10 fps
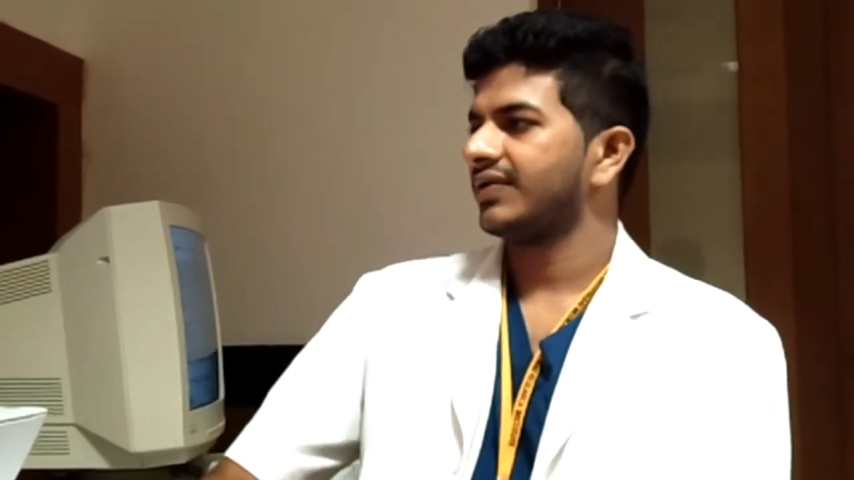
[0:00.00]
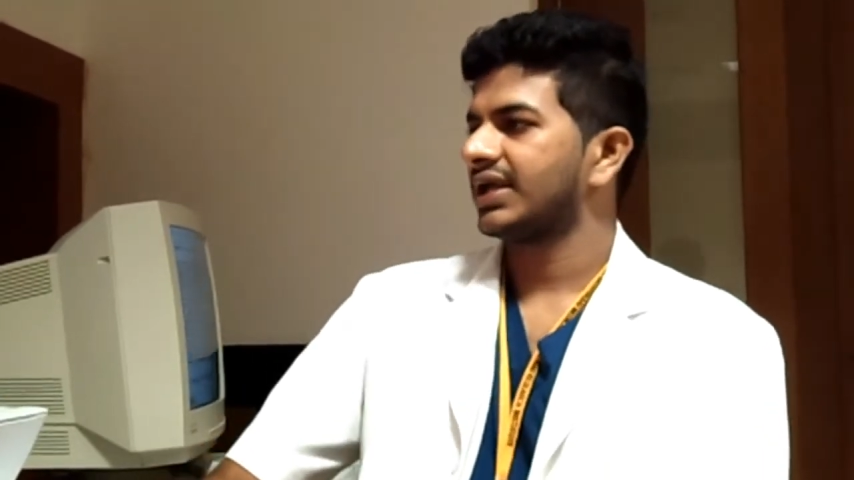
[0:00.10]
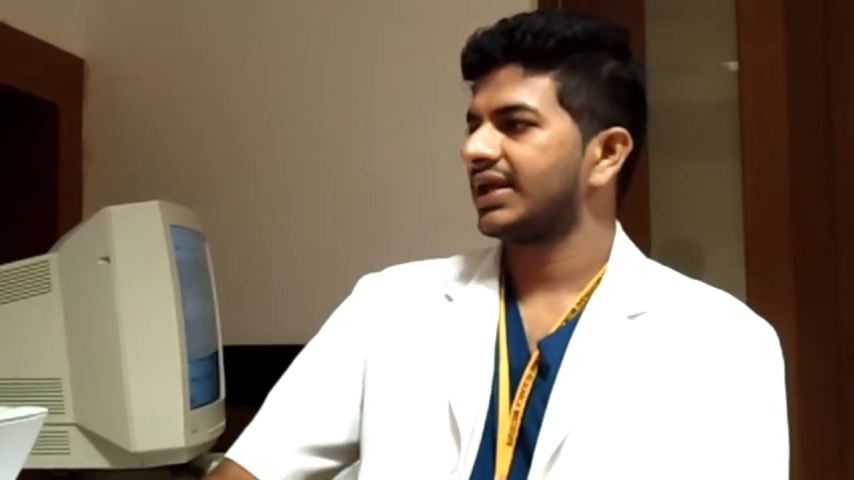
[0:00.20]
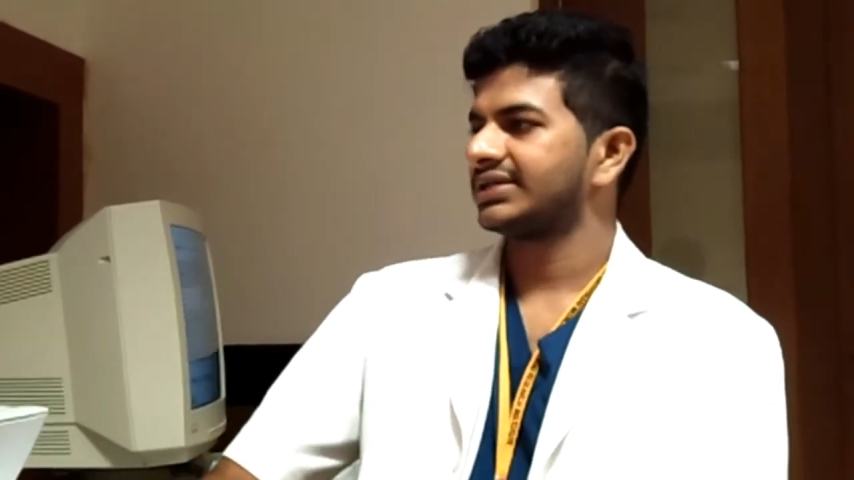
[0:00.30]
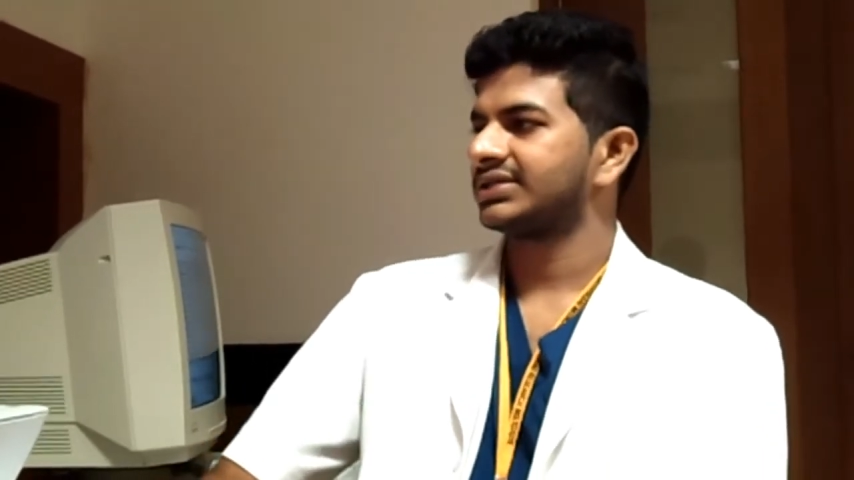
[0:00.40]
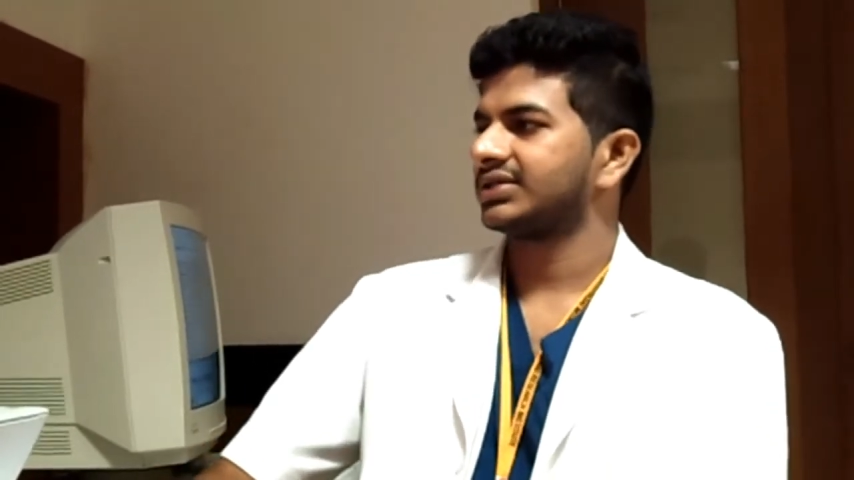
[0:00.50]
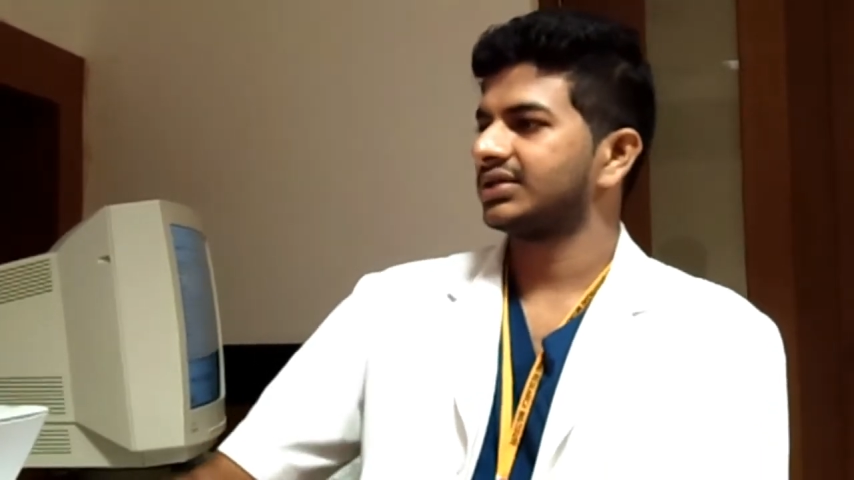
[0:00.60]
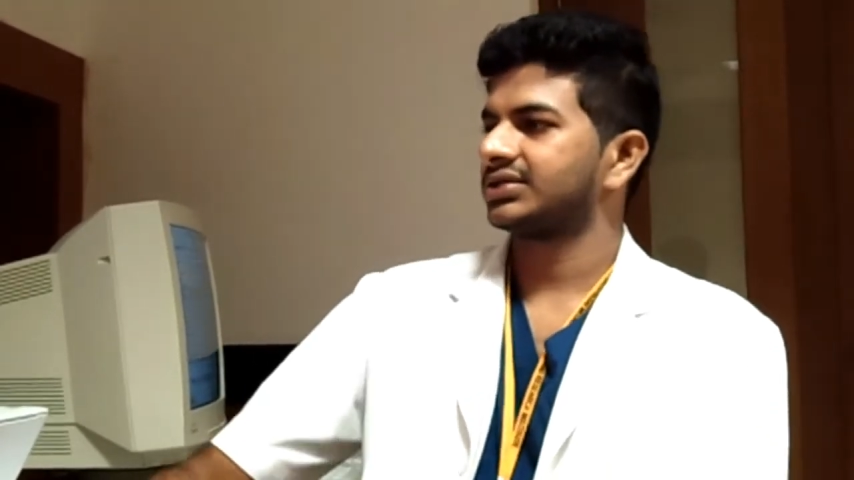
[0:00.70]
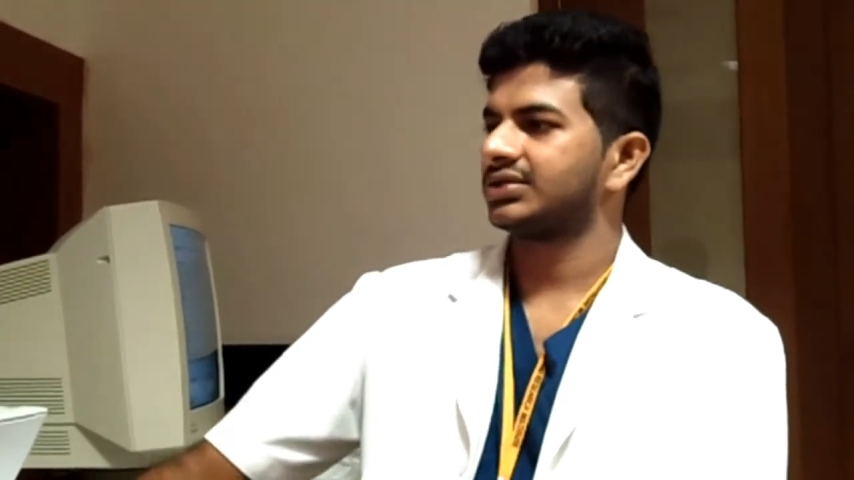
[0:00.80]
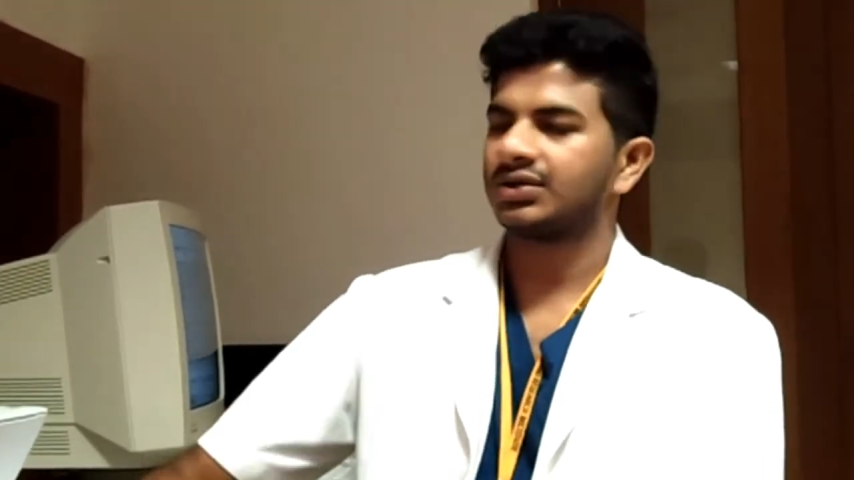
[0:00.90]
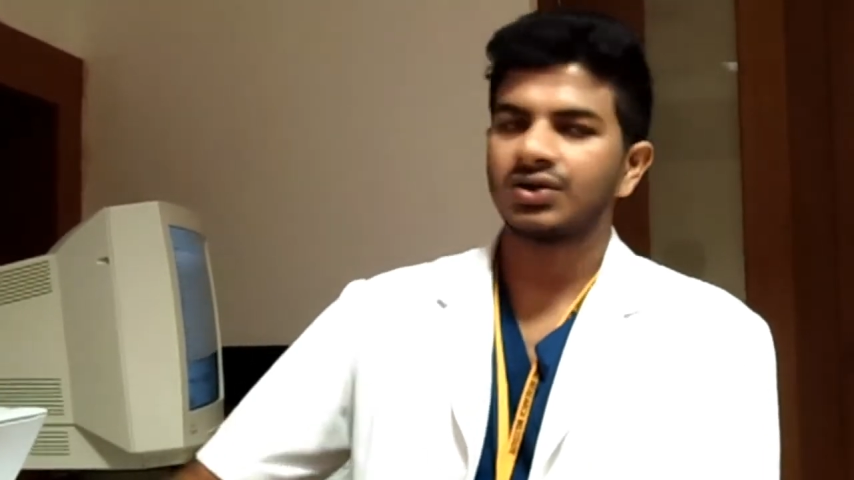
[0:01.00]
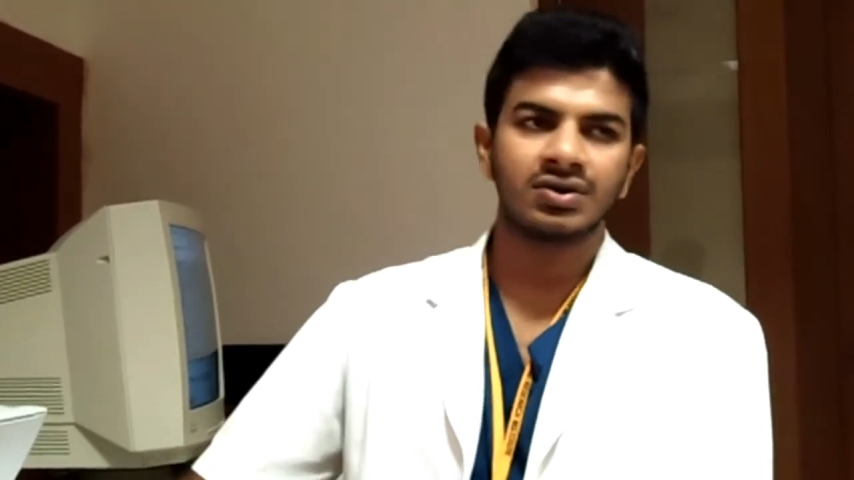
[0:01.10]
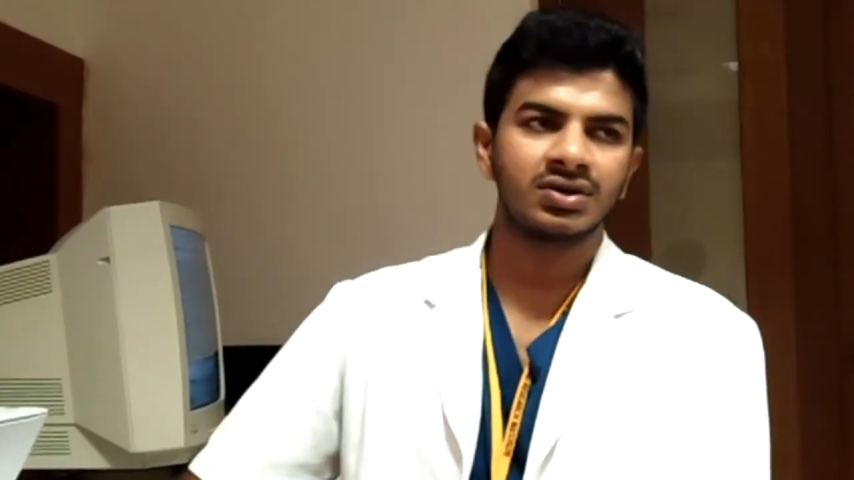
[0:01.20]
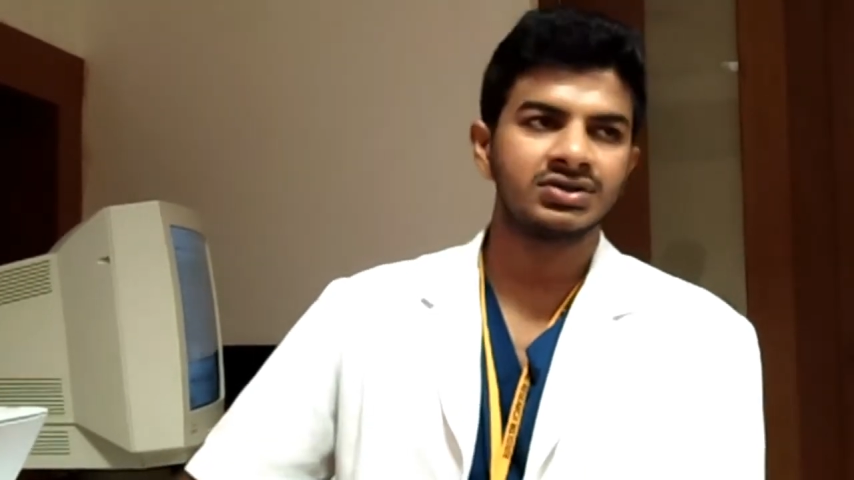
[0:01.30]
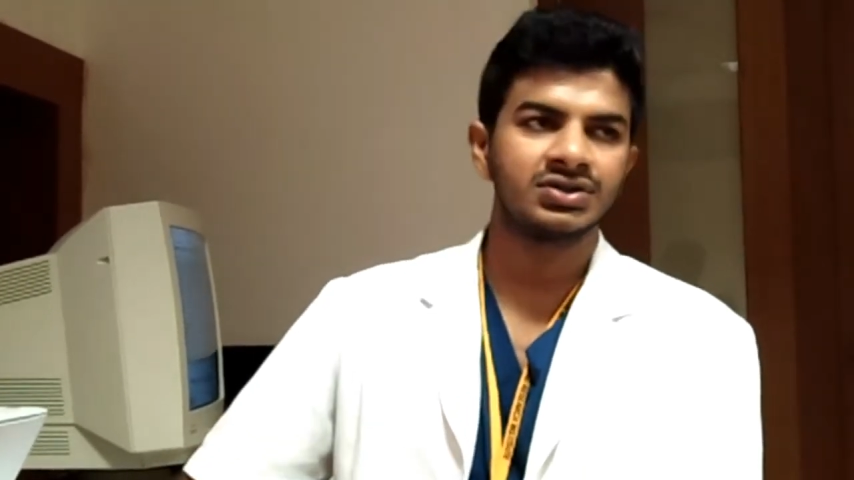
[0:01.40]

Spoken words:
we can assess the total